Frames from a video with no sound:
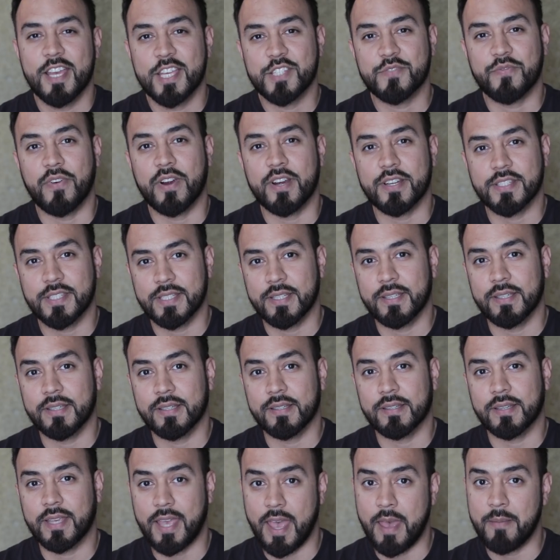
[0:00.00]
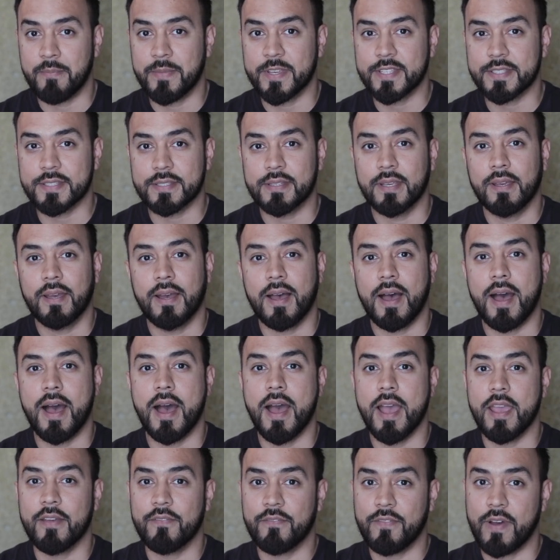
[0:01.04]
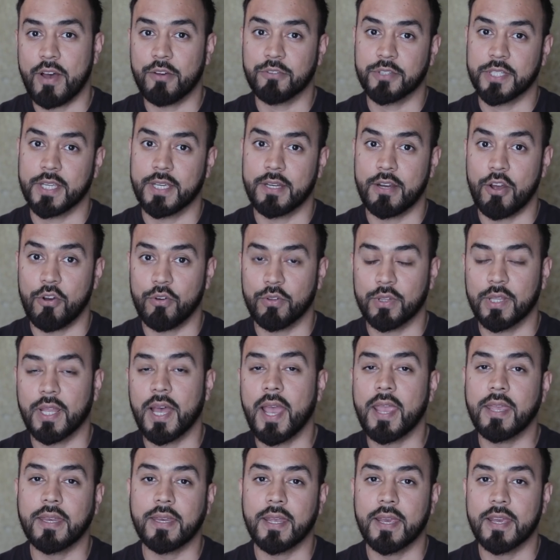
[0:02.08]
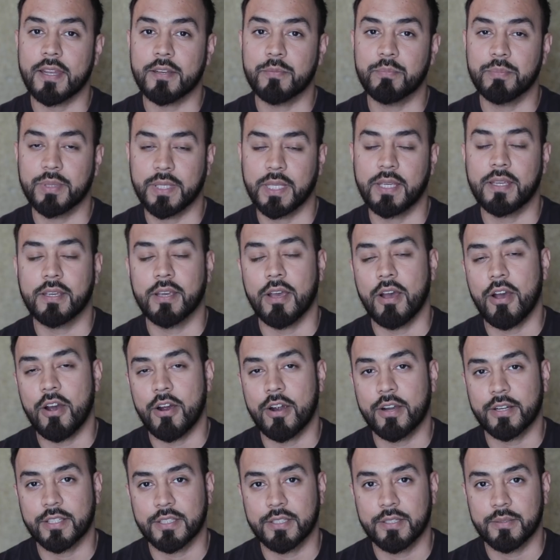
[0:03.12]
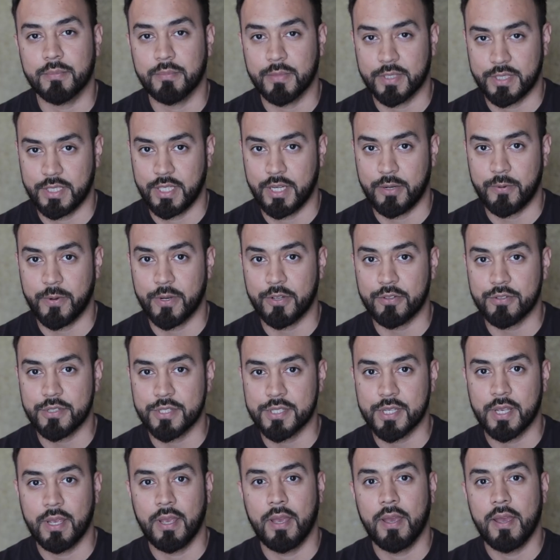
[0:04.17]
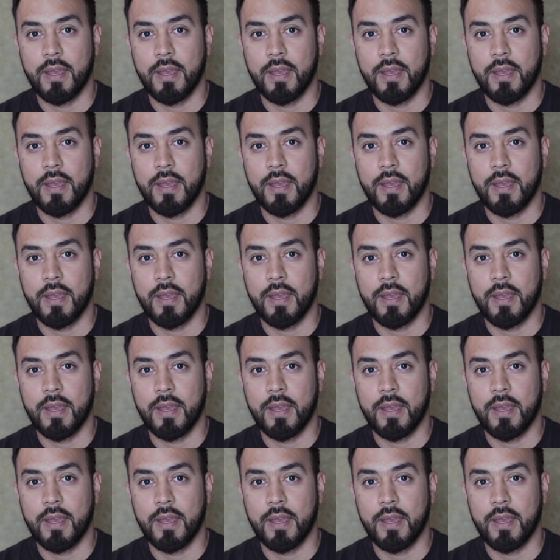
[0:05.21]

As far as the canvas, I found it online at Blick Art Materials.